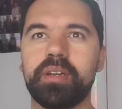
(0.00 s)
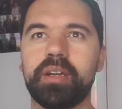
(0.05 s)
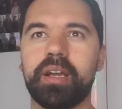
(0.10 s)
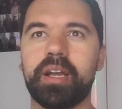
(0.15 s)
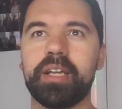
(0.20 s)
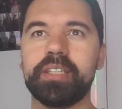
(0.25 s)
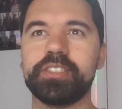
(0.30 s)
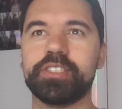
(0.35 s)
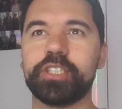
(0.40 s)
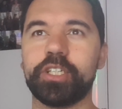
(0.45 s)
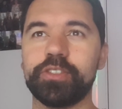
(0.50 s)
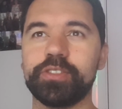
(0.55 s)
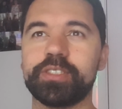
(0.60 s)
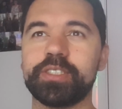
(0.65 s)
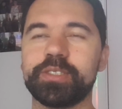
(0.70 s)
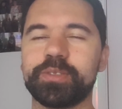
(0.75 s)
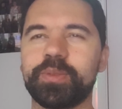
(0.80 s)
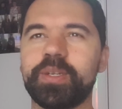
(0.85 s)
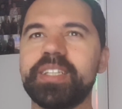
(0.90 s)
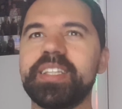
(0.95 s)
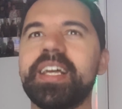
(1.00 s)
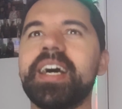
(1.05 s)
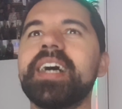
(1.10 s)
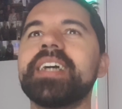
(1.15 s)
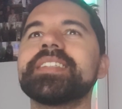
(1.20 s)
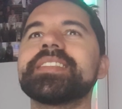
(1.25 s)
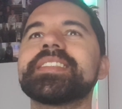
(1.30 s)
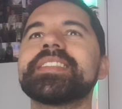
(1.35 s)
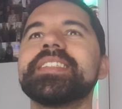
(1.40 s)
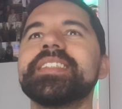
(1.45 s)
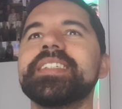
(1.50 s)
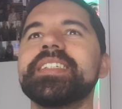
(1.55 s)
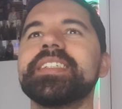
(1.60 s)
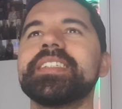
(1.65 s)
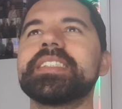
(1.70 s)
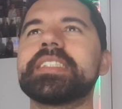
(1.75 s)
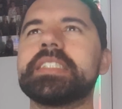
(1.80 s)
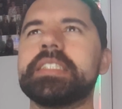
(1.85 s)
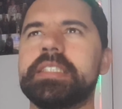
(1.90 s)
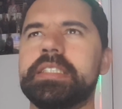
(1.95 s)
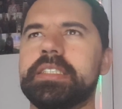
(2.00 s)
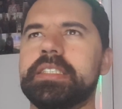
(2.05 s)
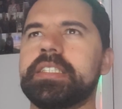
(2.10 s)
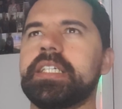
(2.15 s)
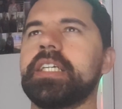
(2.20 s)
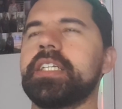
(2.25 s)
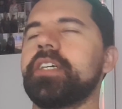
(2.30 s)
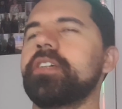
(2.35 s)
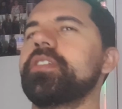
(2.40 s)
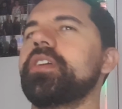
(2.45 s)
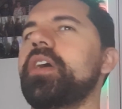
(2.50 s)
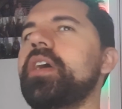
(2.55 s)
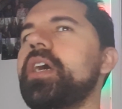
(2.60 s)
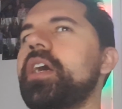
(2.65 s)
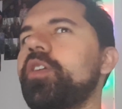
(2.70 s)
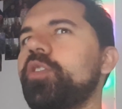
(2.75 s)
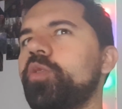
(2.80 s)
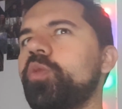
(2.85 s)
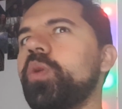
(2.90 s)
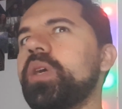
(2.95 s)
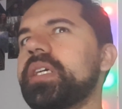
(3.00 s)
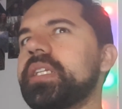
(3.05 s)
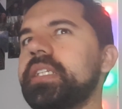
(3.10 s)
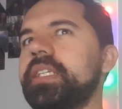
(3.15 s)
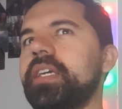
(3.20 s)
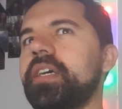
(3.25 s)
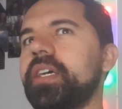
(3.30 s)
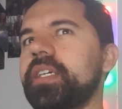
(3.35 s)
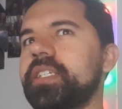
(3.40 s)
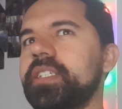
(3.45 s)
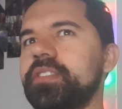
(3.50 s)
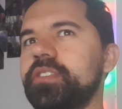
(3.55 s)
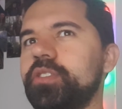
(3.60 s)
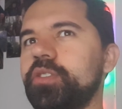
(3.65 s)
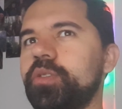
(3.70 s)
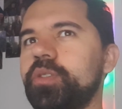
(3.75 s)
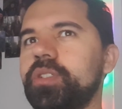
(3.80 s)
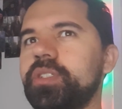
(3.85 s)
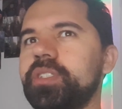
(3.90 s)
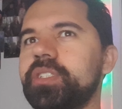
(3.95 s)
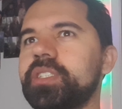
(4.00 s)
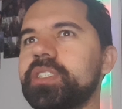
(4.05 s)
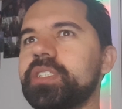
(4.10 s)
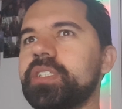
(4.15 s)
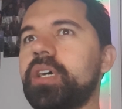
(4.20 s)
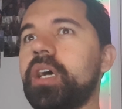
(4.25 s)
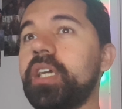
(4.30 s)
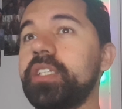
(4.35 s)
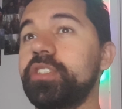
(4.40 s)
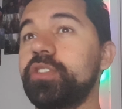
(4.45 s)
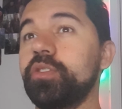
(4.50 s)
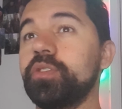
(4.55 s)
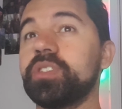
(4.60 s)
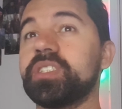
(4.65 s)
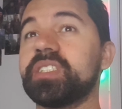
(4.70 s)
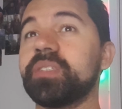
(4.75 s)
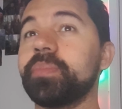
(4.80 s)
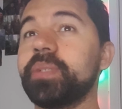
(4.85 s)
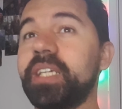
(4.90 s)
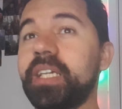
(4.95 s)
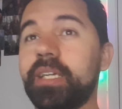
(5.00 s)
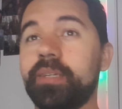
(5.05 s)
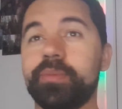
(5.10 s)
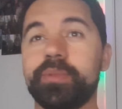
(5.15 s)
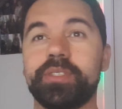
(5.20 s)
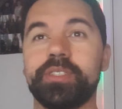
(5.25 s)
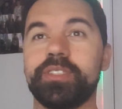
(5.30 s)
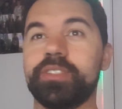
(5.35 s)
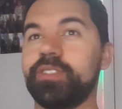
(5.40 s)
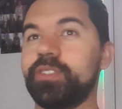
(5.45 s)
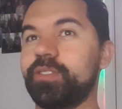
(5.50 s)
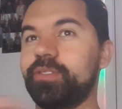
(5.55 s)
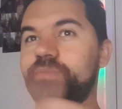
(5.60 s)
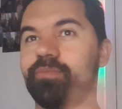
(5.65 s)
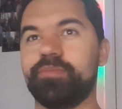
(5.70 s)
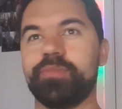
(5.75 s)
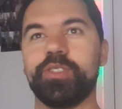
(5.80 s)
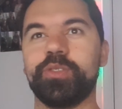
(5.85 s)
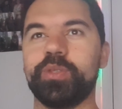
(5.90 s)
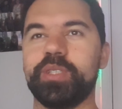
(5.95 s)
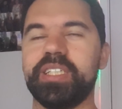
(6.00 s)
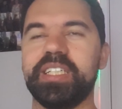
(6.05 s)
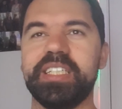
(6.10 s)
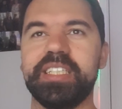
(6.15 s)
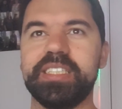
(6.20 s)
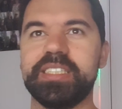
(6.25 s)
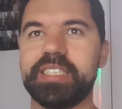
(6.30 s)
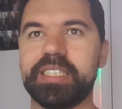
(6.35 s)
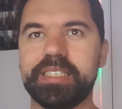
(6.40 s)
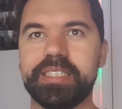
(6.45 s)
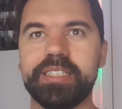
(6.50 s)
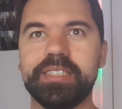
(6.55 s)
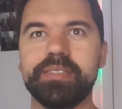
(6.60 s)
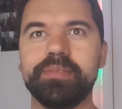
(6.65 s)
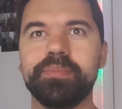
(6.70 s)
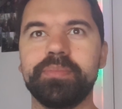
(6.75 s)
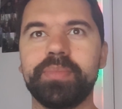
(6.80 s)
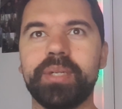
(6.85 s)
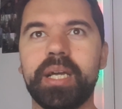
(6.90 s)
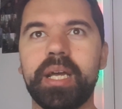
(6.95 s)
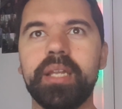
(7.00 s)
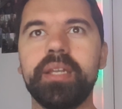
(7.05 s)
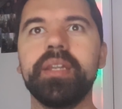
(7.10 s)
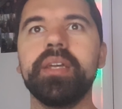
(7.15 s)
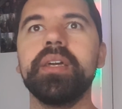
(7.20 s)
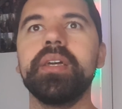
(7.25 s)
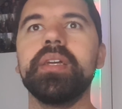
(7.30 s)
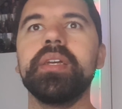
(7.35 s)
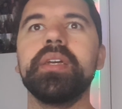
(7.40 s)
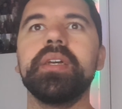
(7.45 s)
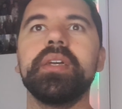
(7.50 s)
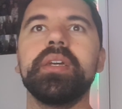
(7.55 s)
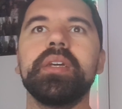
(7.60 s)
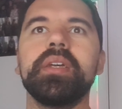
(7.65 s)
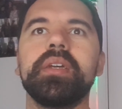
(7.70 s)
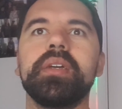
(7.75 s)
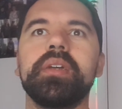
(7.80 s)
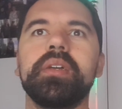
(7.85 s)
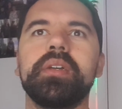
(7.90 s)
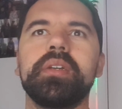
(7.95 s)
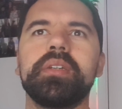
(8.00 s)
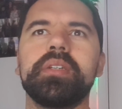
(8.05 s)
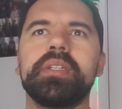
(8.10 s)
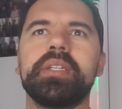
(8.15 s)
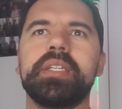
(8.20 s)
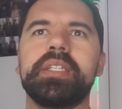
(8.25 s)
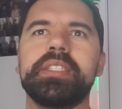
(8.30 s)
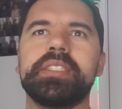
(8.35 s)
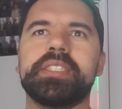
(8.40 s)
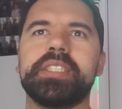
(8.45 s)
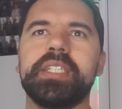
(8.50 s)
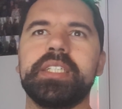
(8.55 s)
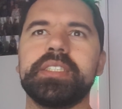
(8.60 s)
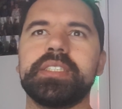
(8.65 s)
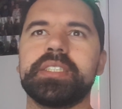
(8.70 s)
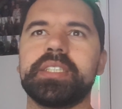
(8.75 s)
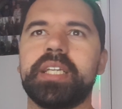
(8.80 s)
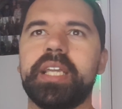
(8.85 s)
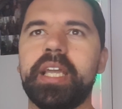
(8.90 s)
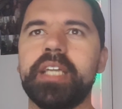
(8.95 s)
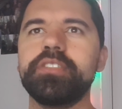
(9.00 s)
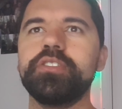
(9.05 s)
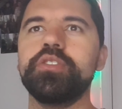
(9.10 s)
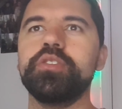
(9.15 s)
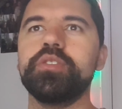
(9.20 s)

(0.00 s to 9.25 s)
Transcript: I chose this one last because I don't know how quickly I can do it. I used to be able to do it easily, but he says, "Can